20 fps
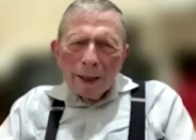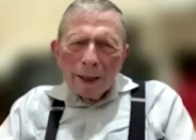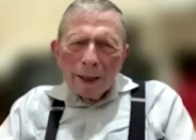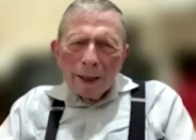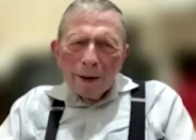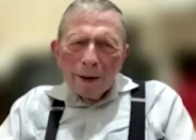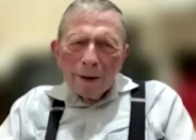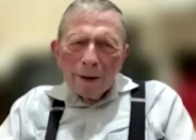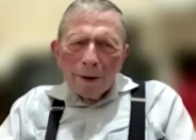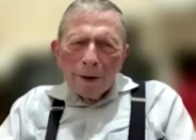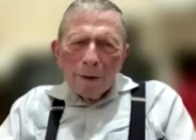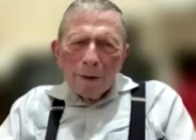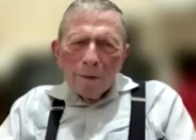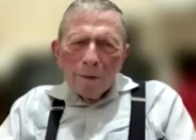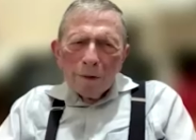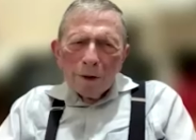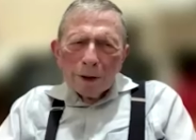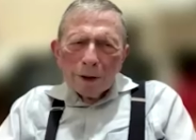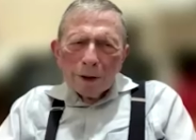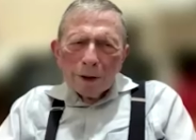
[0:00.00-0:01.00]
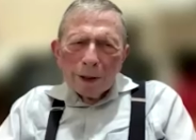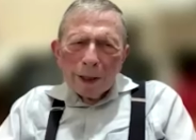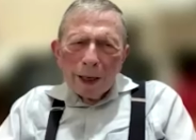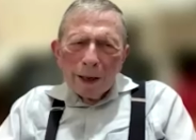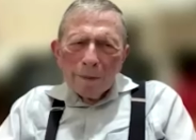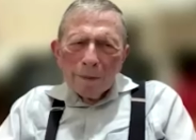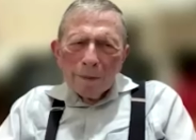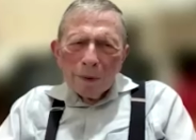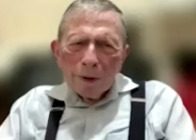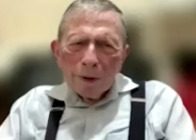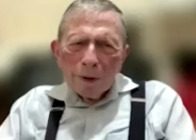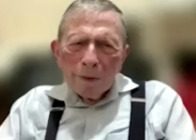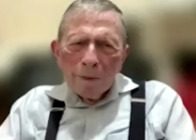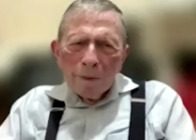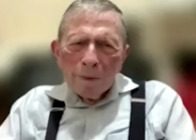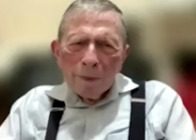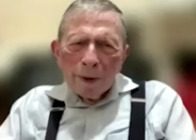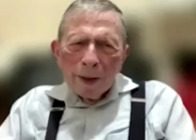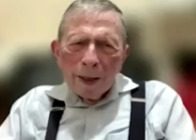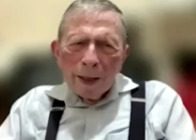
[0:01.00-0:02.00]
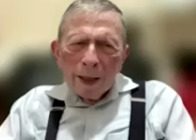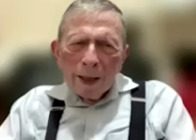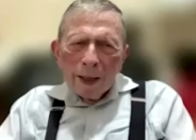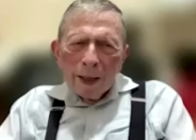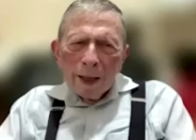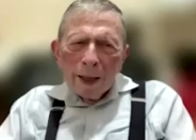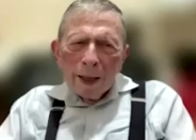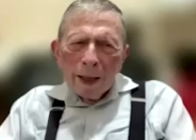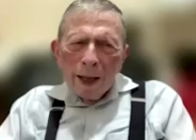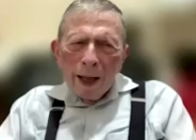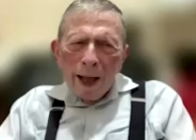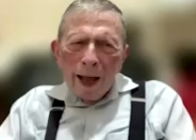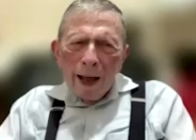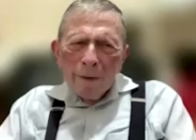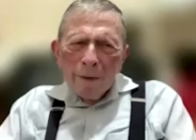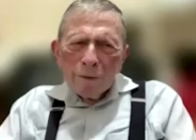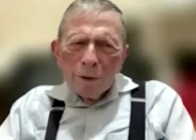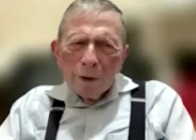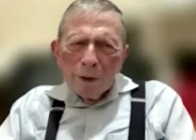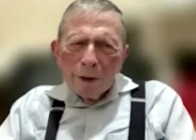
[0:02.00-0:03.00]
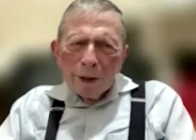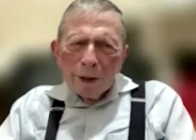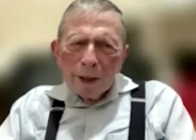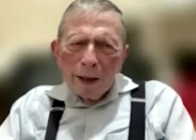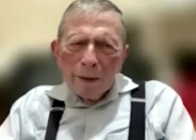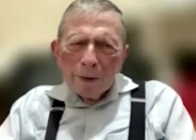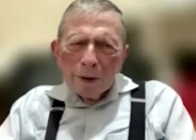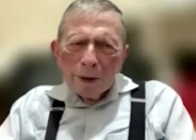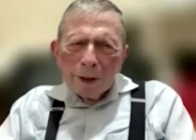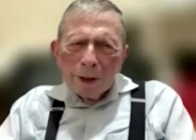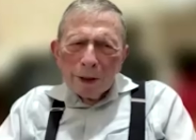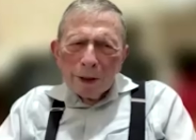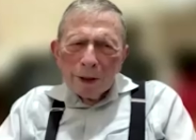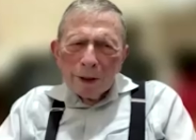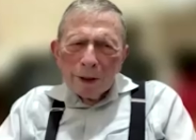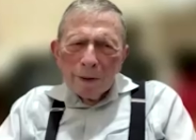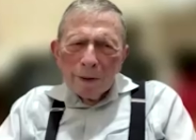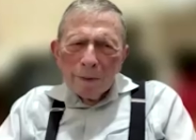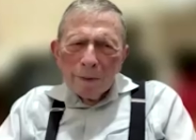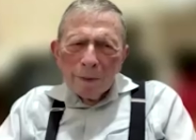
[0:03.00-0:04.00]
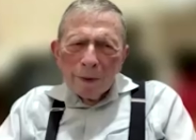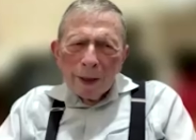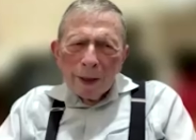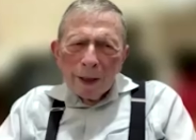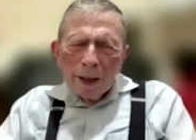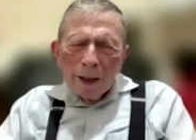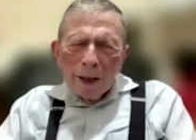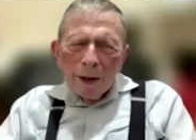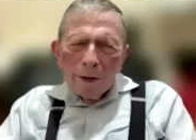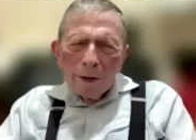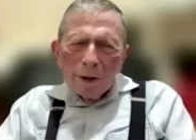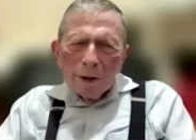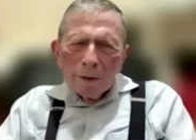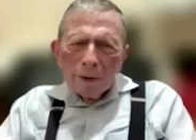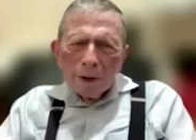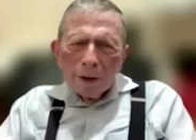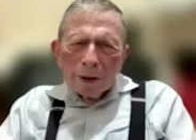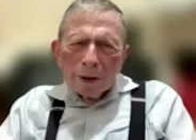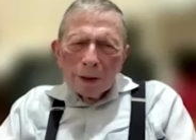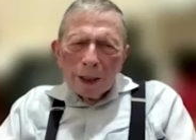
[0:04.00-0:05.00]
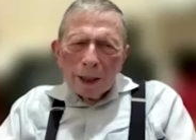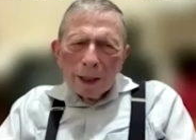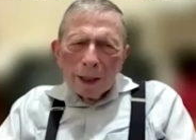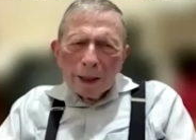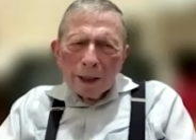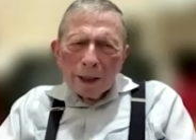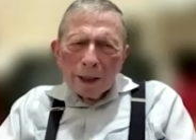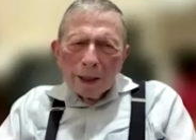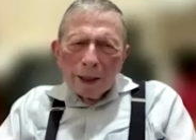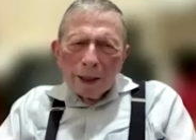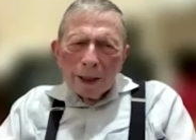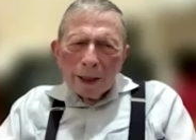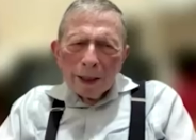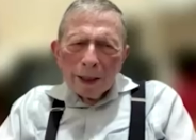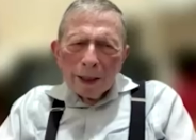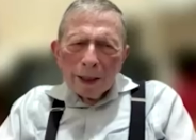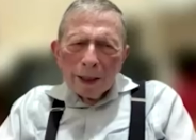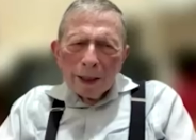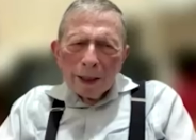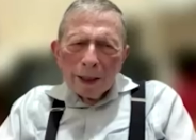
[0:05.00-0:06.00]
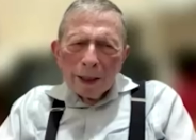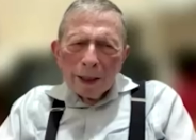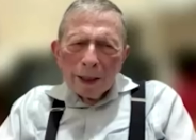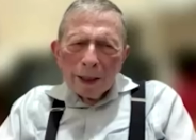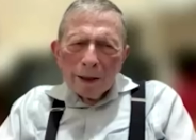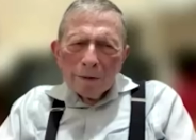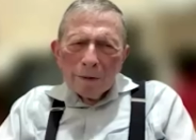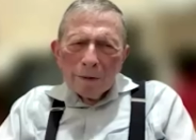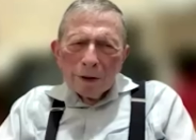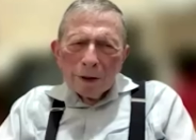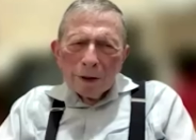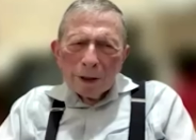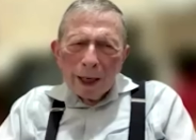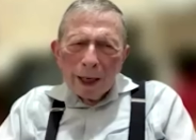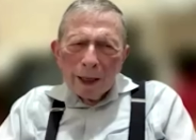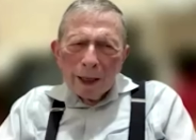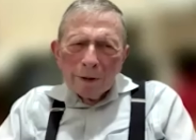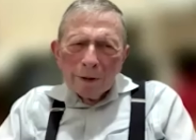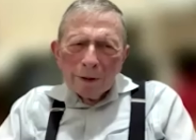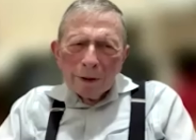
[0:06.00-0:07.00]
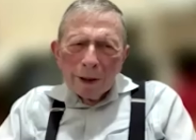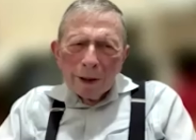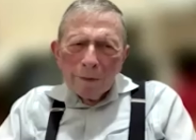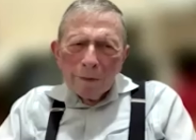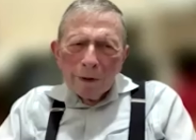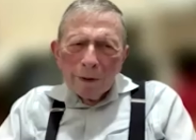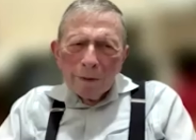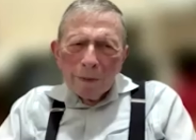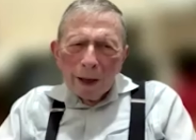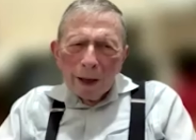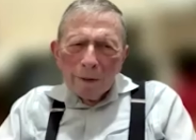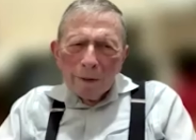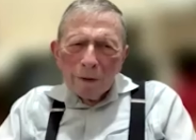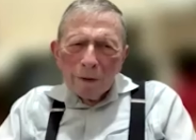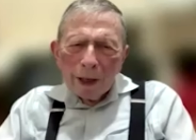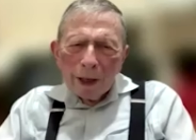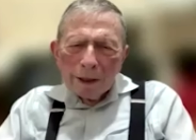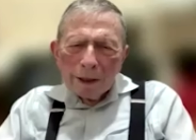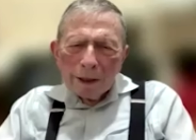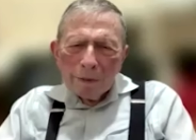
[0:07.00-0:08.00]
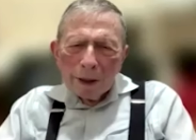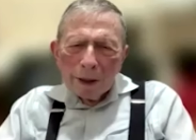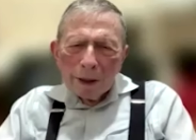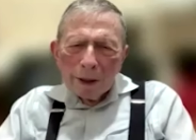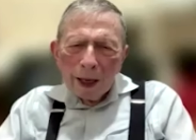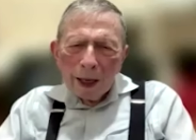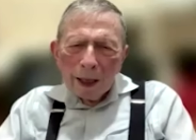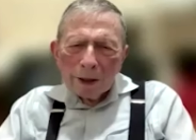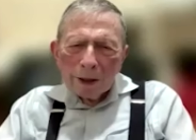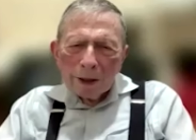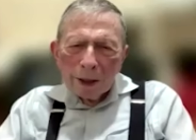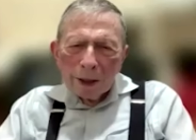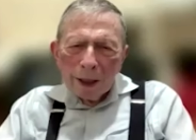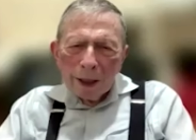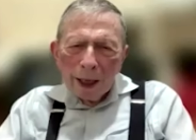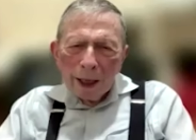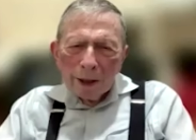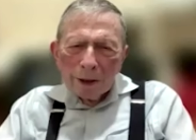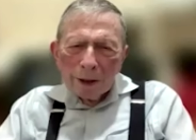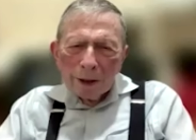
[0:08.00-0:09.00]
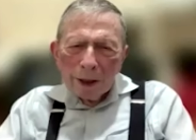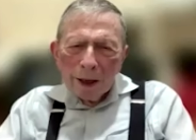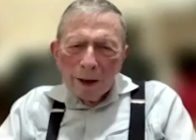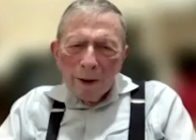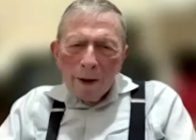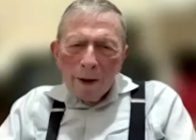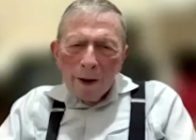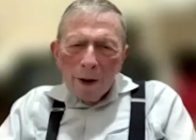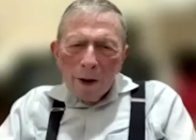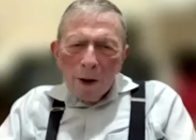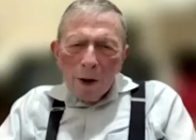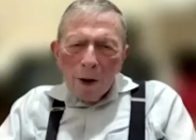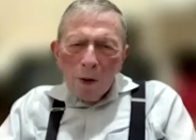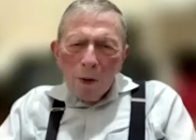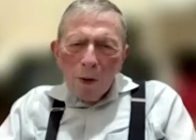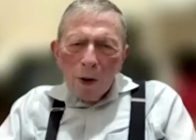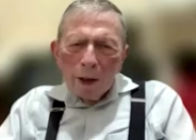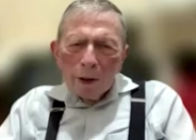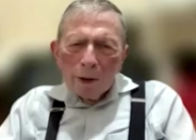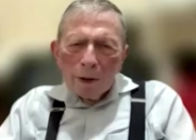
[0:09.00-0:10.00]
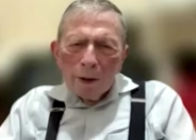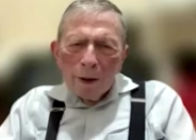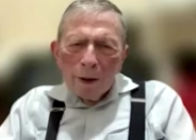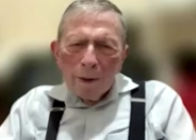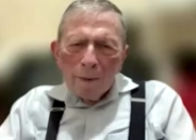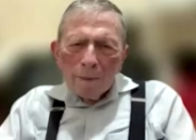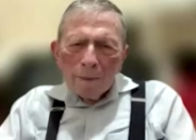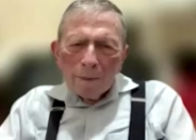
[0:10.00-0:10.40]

Uh, for example, after the competition, there was a recital given by Vladimir Ashkenazy, who had